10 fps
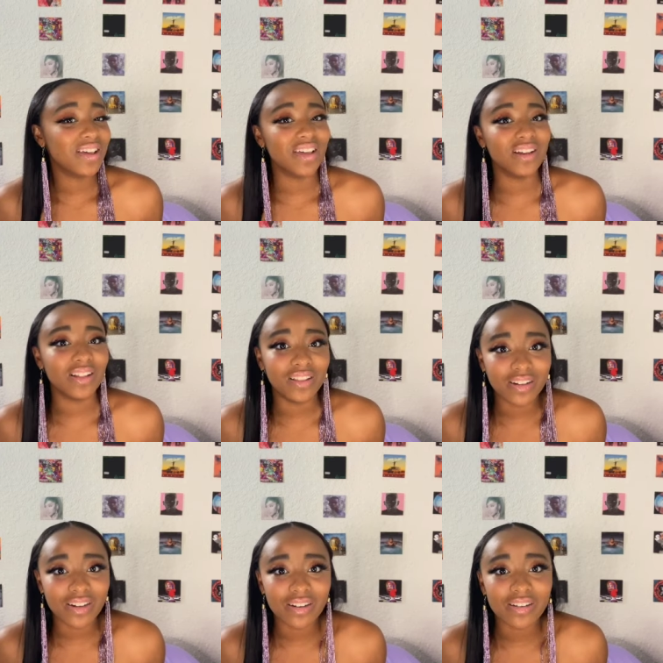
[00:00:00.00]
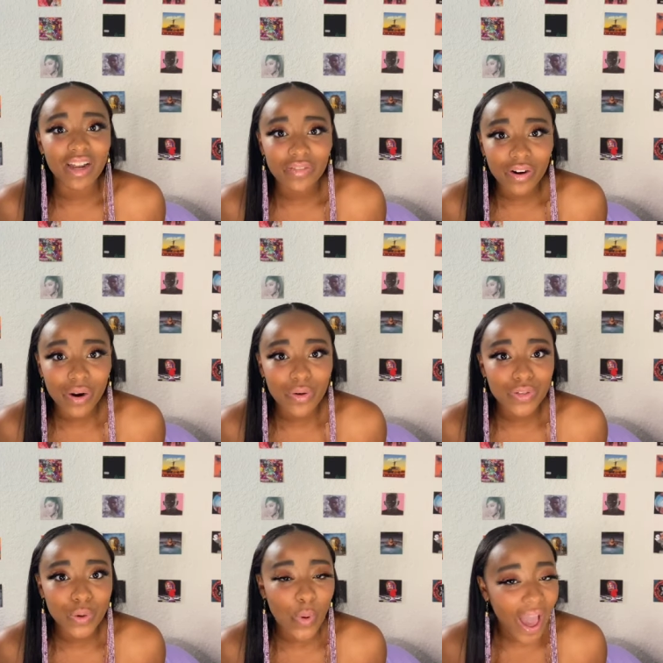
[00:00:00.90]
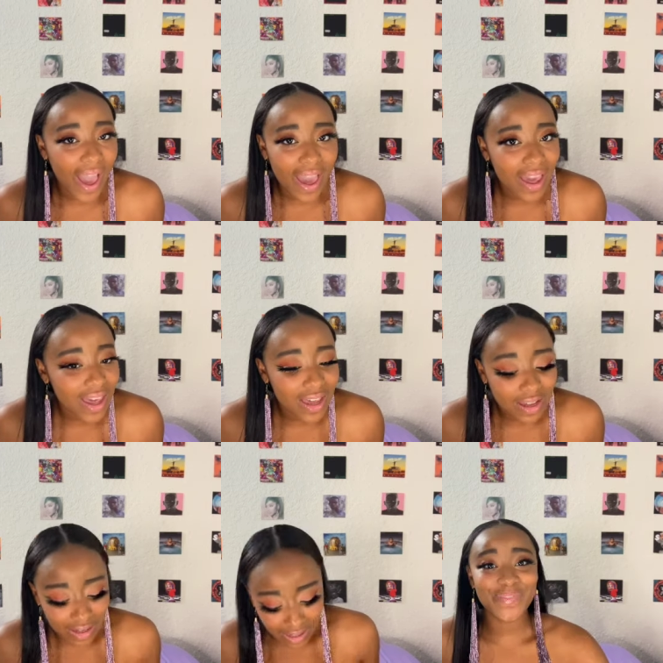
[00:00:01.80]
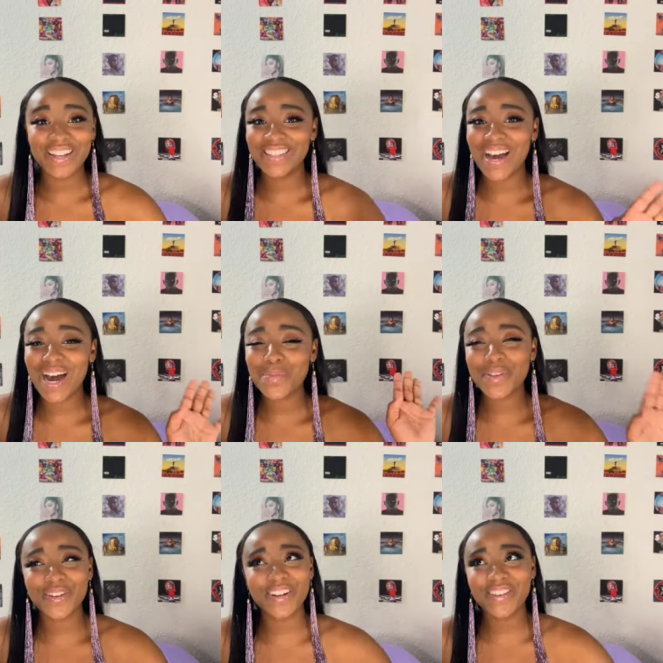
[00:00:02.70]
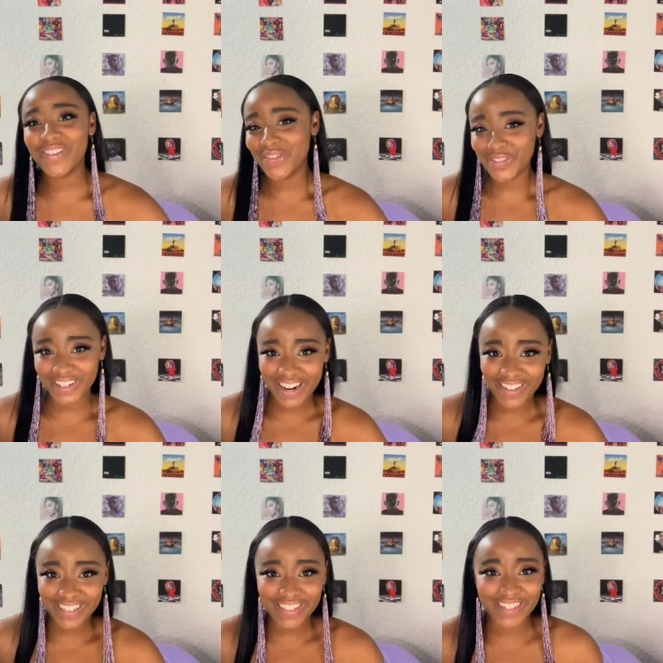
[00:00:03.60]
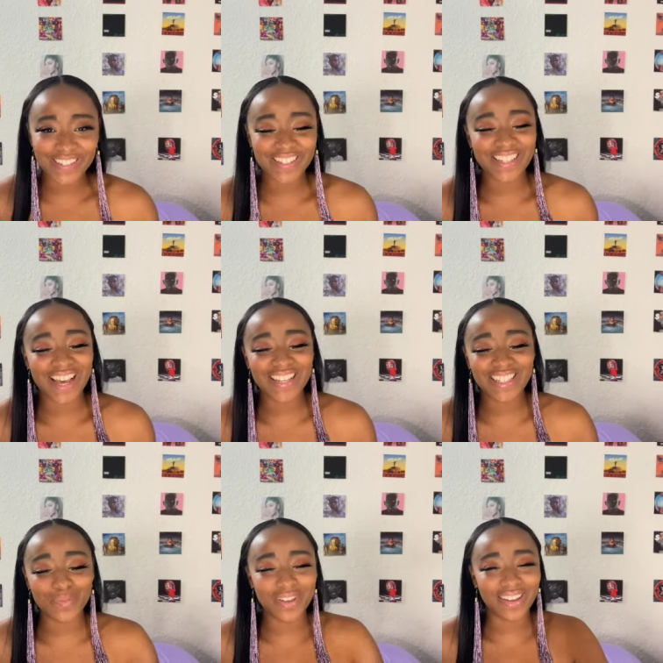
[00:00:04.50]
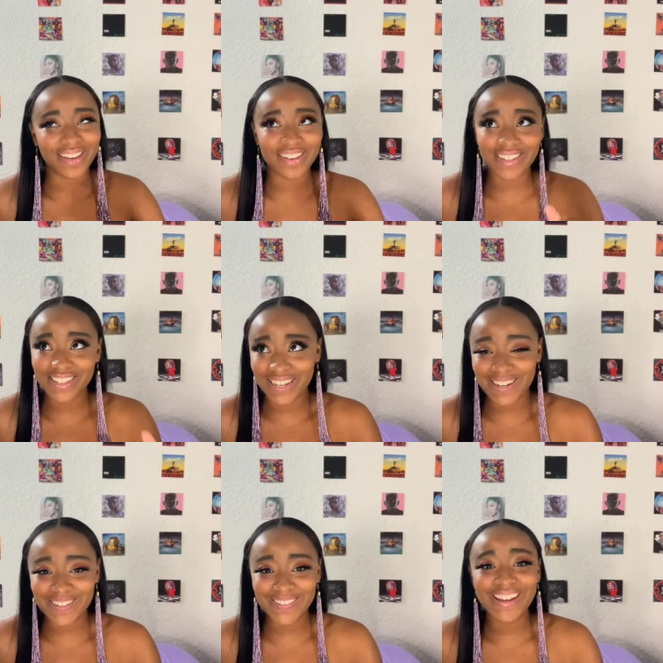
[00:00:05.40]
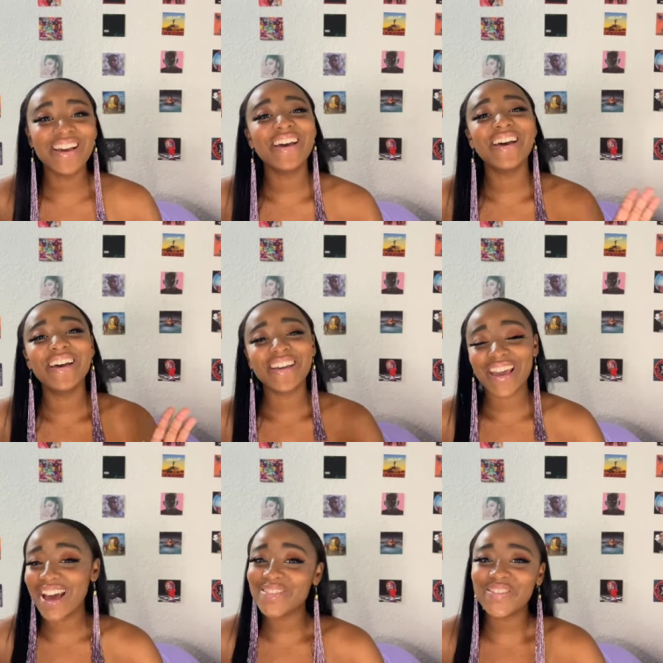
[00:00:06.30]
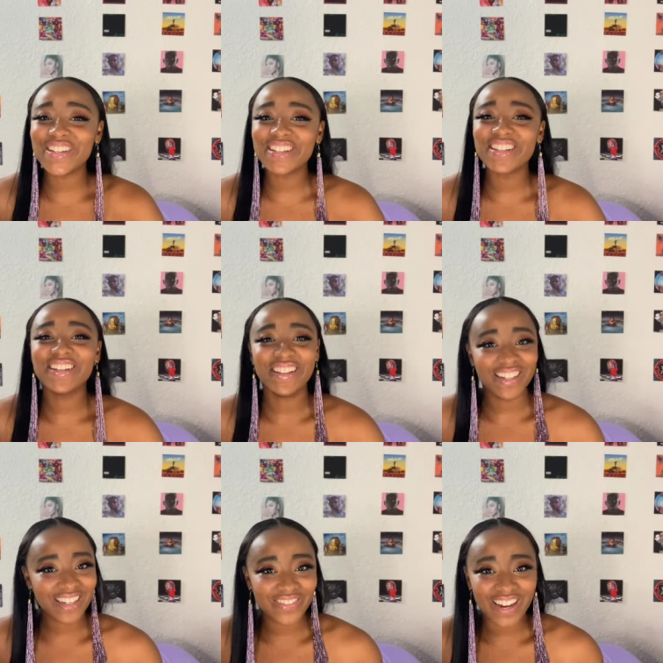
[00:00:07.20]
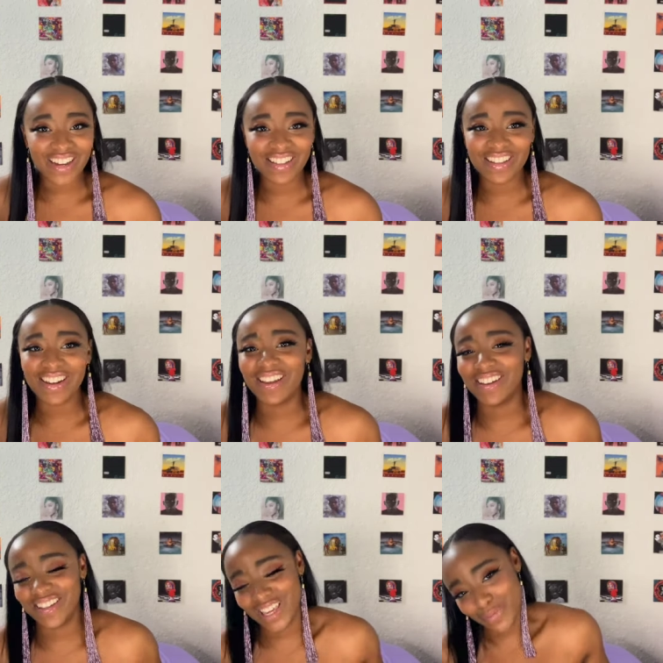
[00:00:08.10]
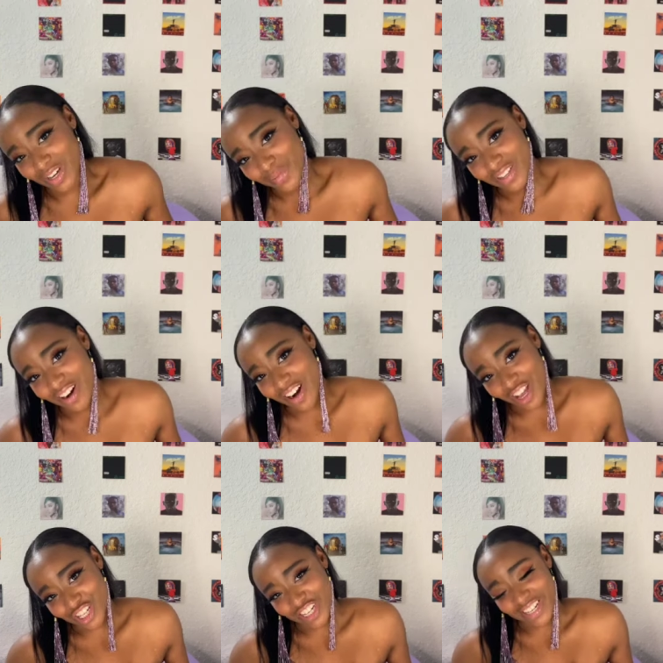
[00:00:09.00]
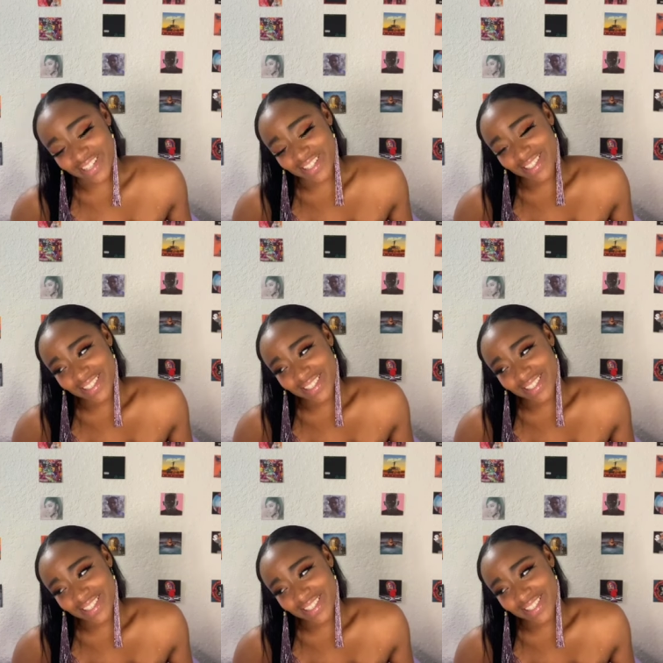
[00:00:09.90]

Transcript: And glitter never goes away. My top three favorite reality shows has to be hands down Catfish, Love Island, and Keeping Up the Kardashians.